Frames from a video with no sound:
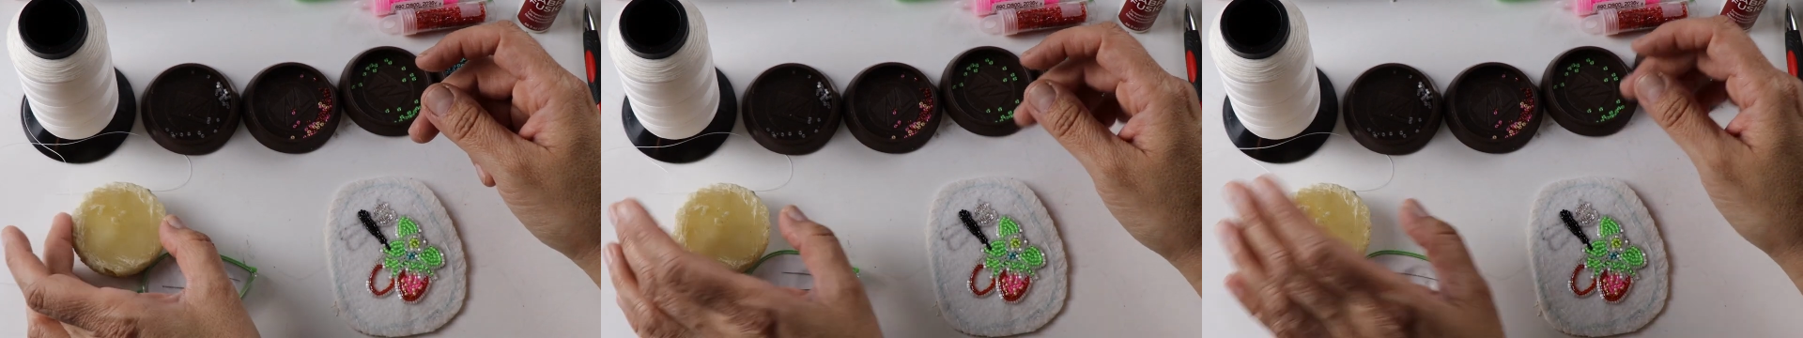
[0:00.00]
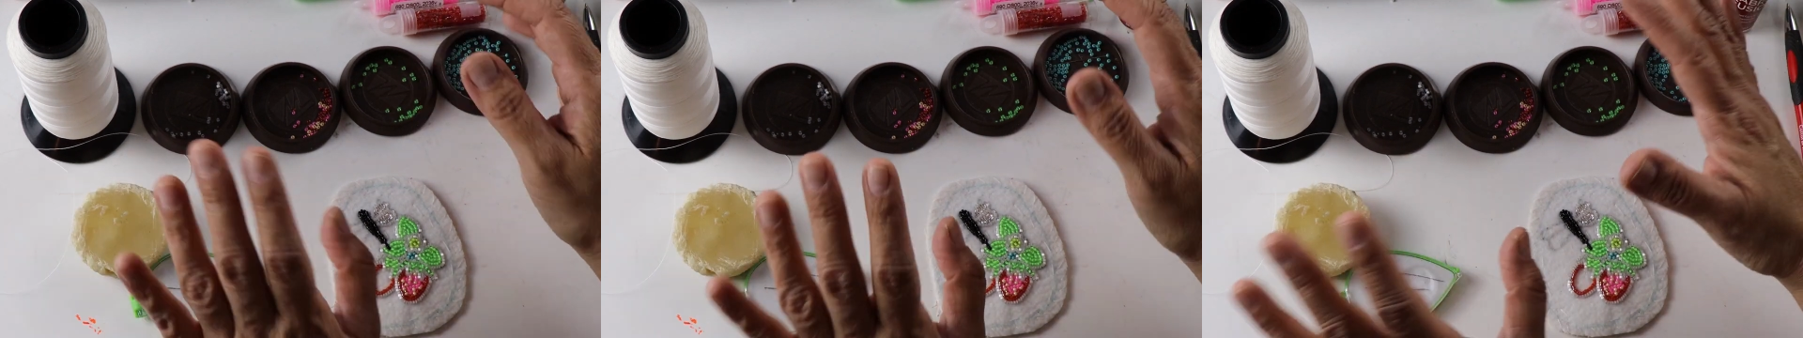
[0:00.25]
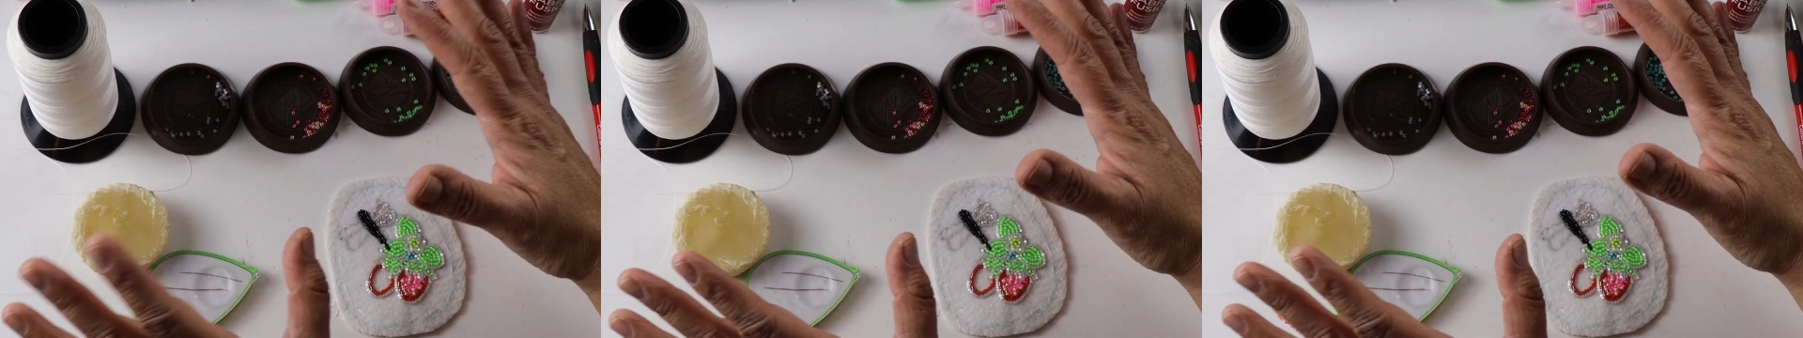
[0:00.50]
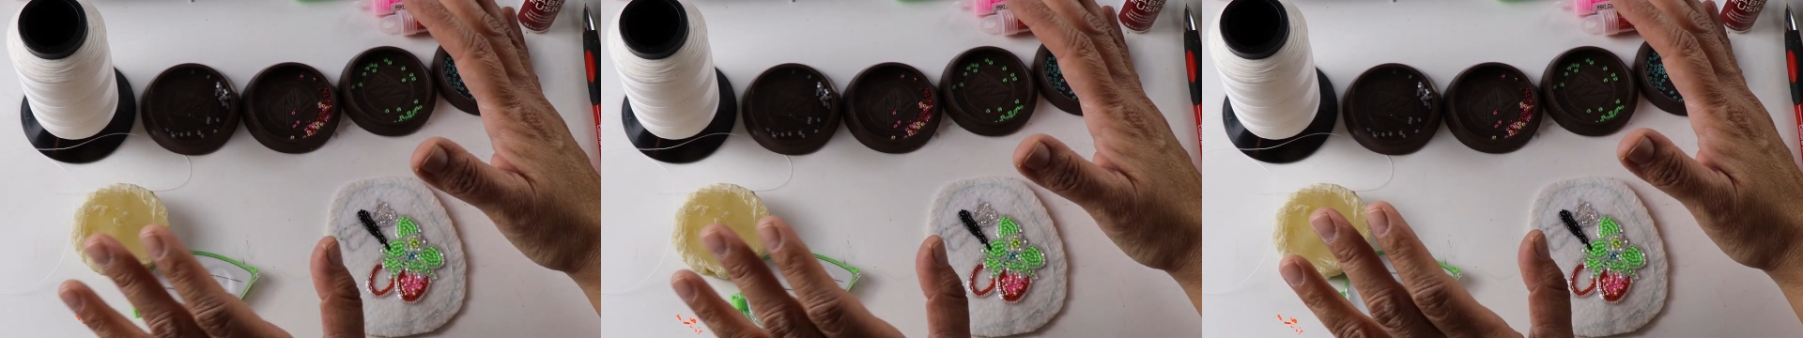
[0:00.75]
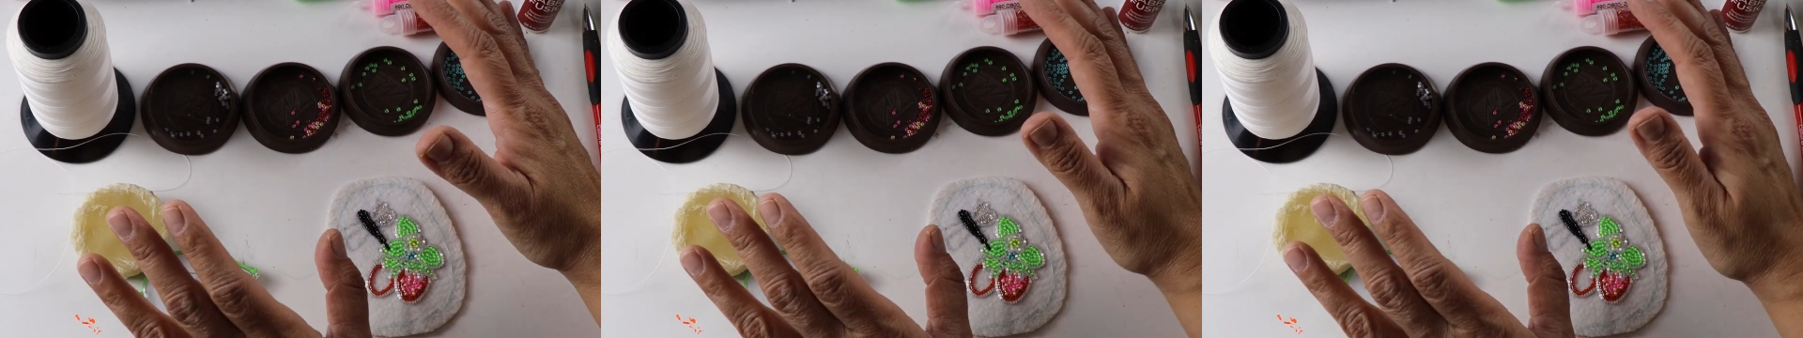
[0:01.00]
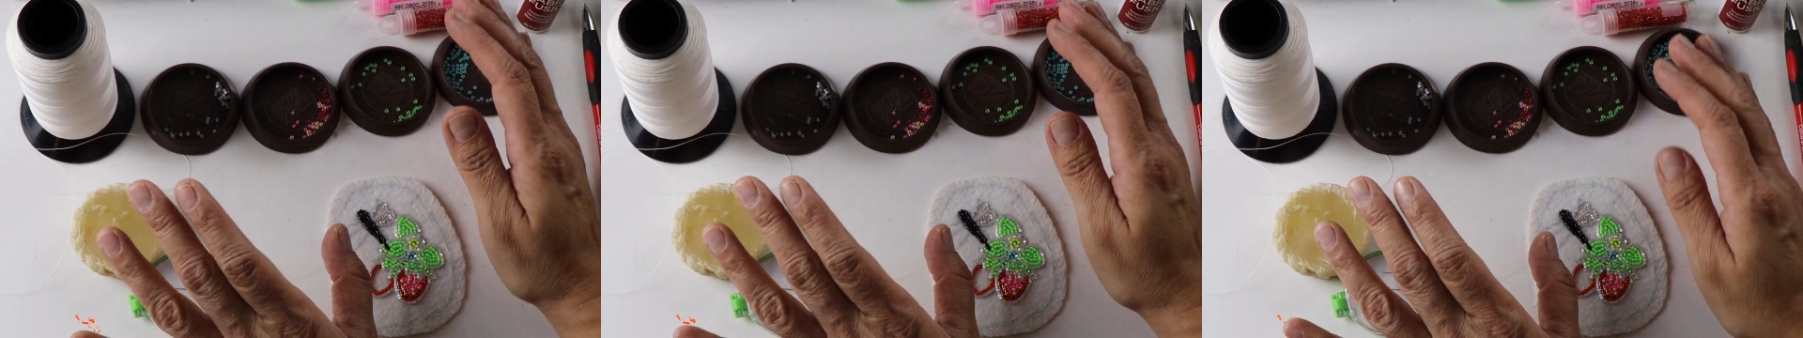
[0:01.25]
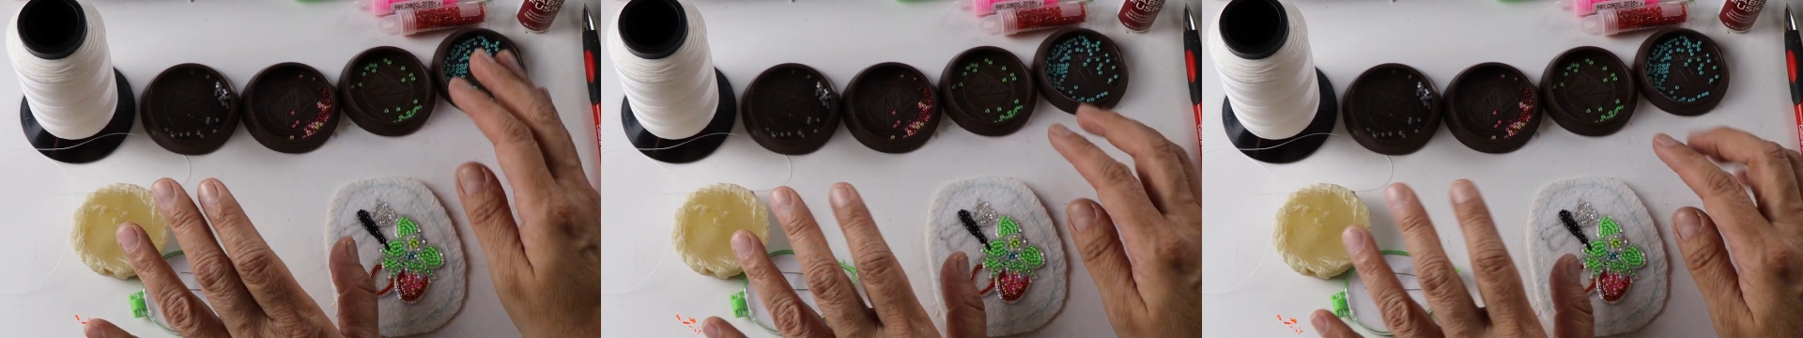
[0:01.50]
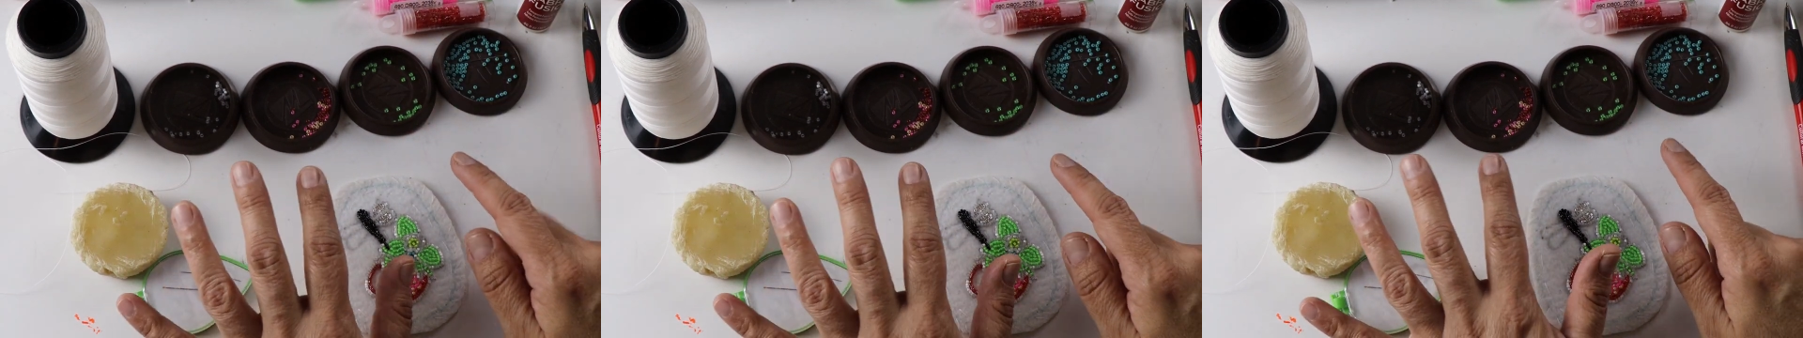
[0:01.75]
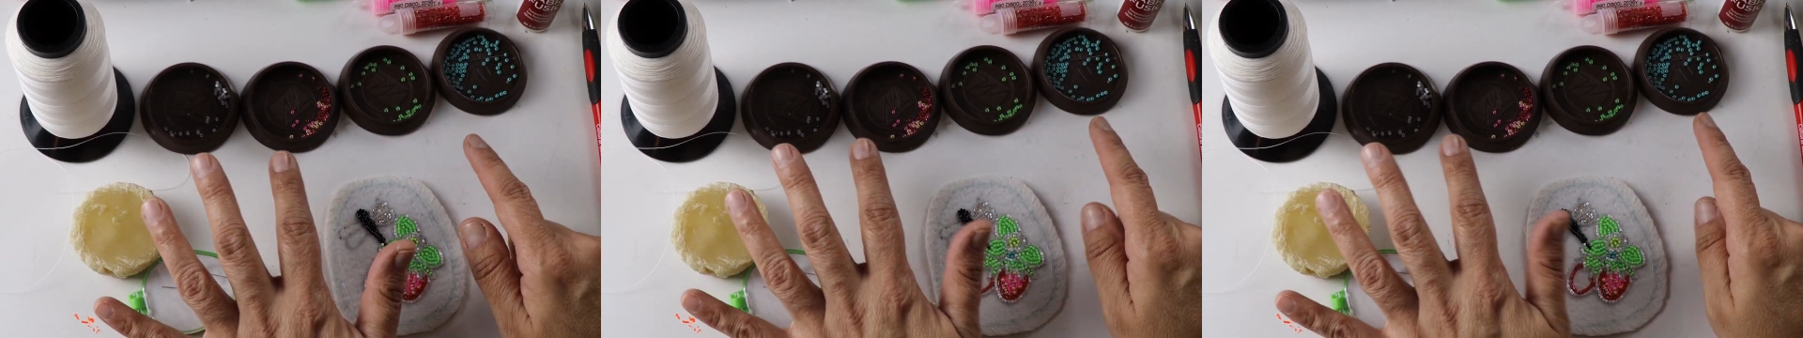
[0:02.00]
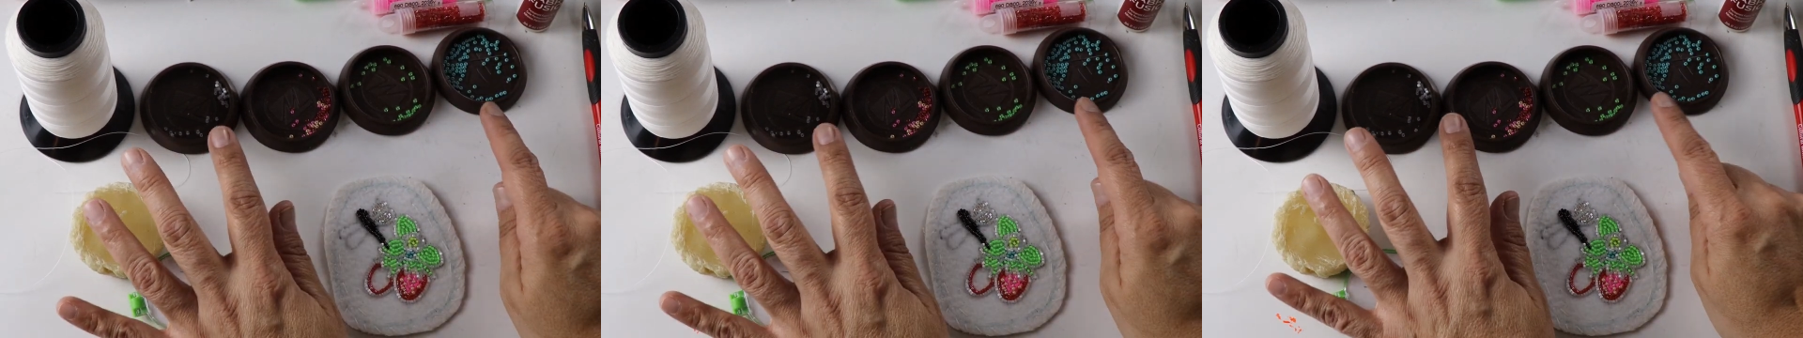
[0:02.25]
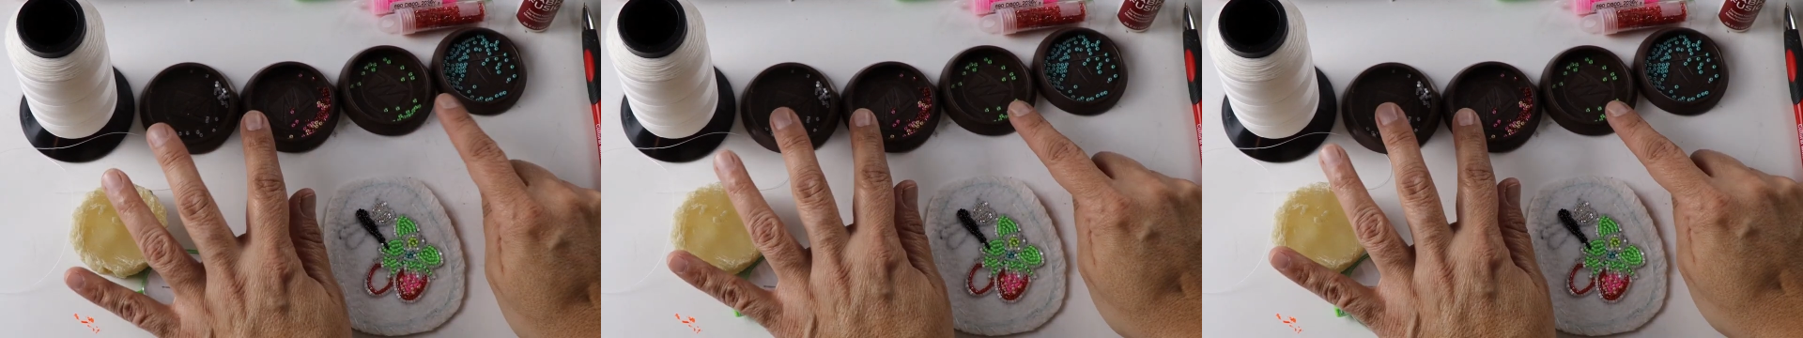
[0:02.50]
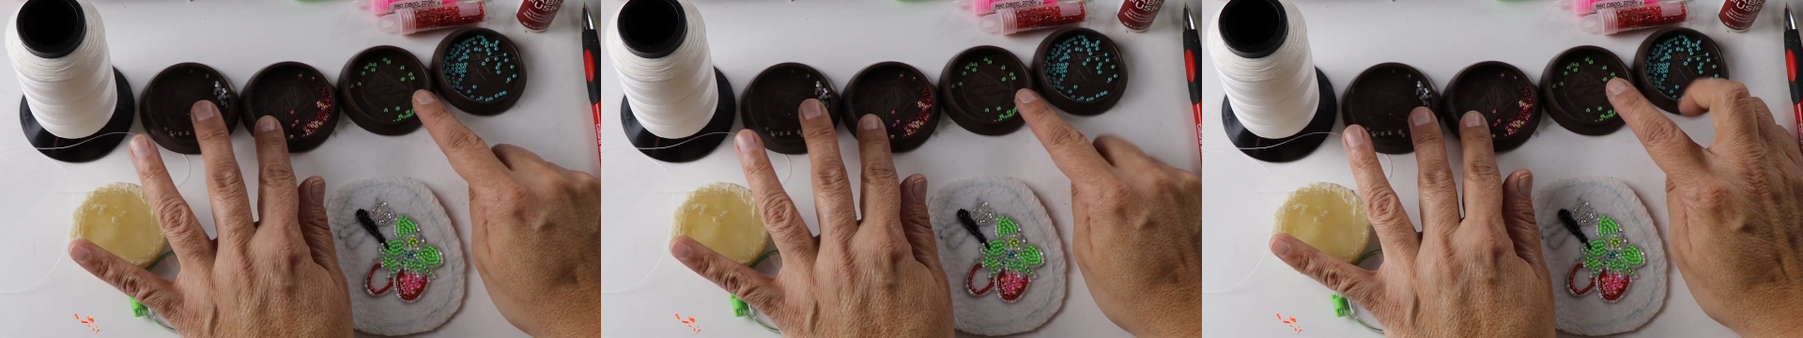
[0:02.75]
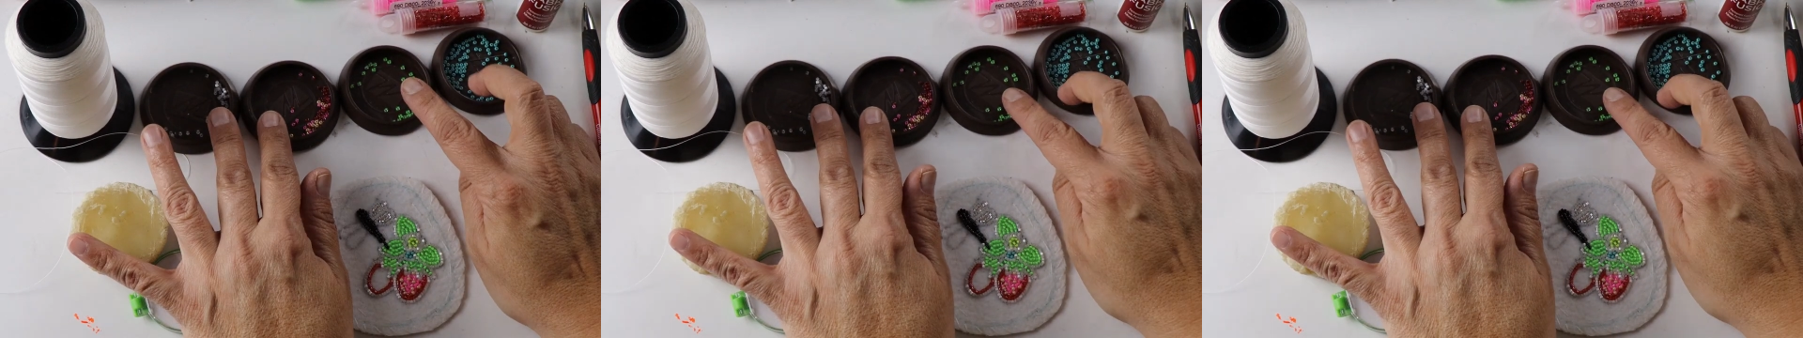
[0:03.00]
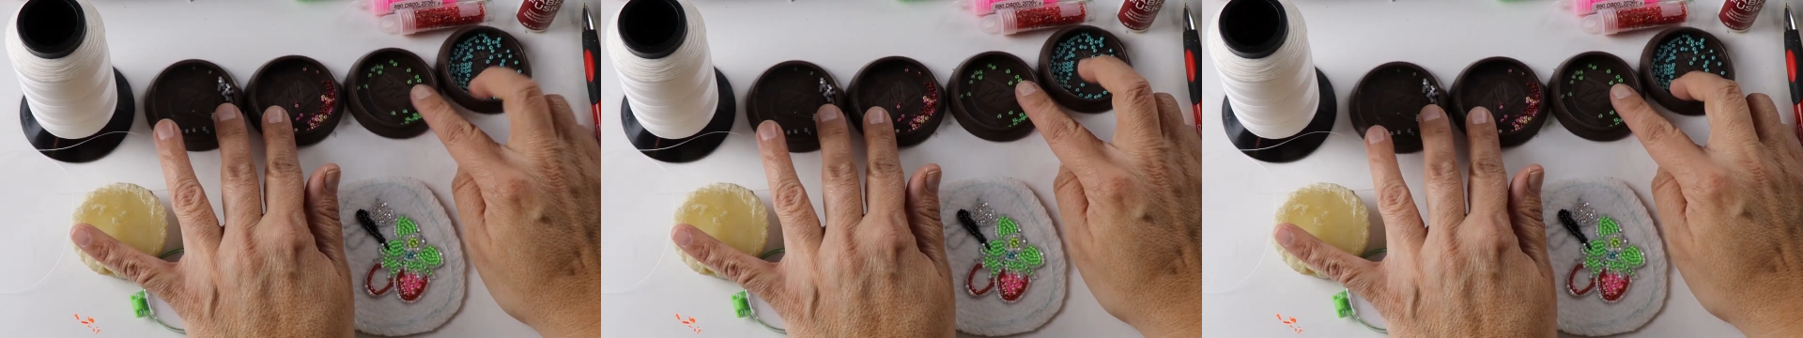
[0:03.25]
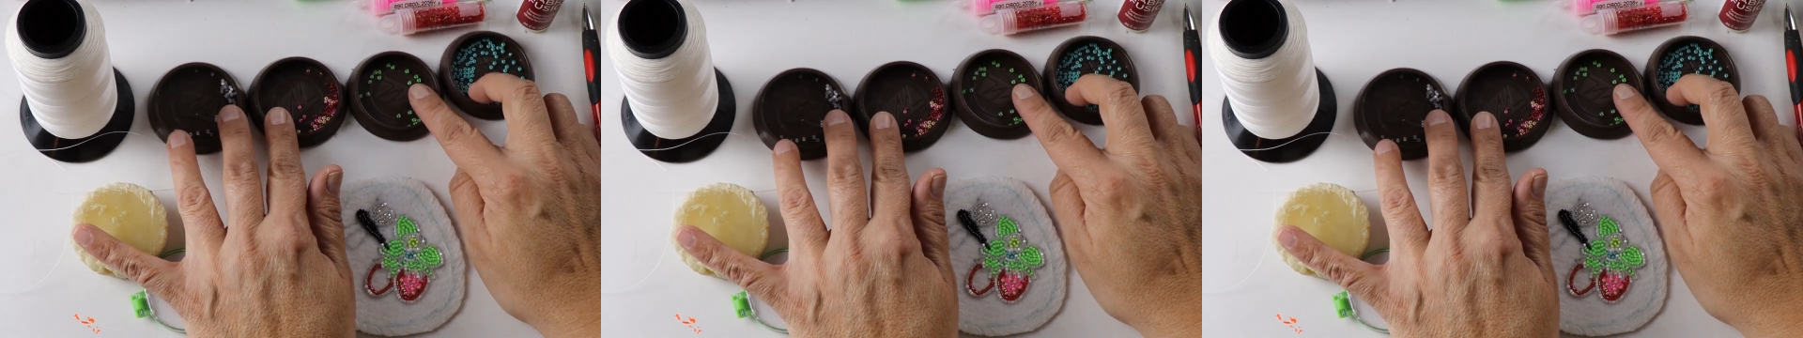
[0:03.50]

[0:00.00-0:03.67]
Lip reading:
[unreadable: no face in view]